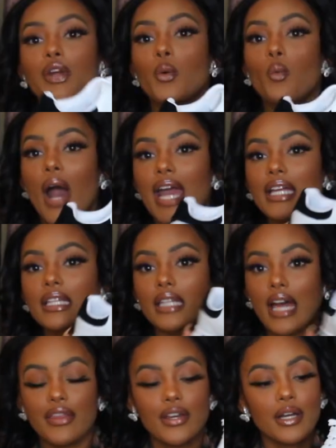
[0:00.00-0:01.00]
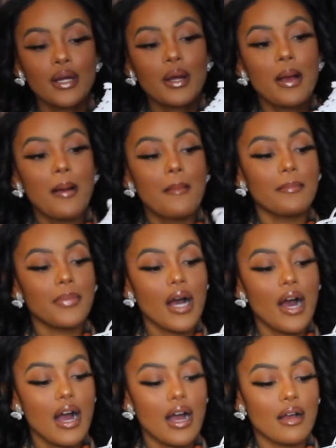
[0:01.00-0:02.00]
They're white leather
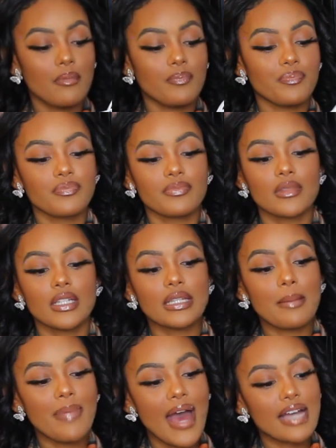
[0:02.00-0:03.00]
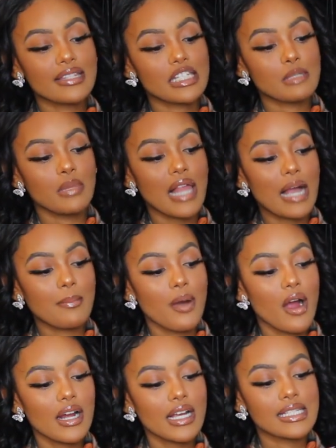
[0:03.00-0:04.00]
but um, the back, this black
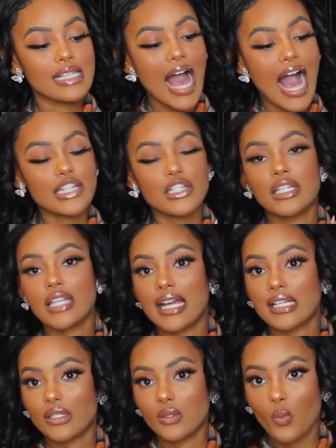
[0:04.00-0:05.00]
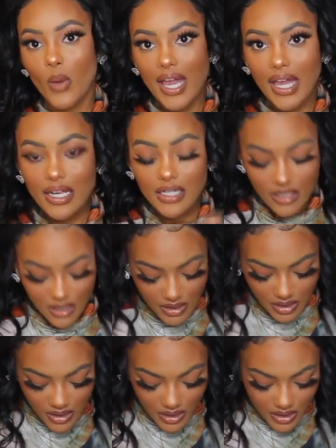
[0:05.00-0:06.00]
part, it's actually like suede.
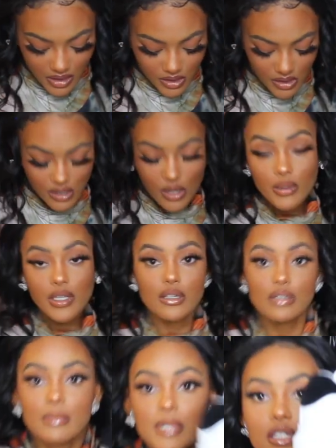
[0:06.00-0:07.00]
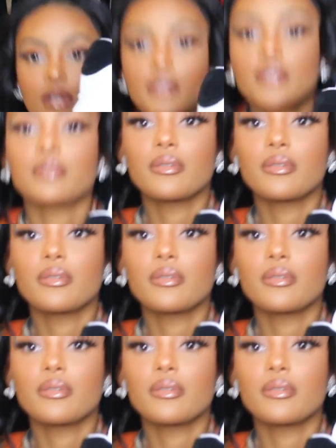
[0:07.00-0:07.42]
So cute, let me show you.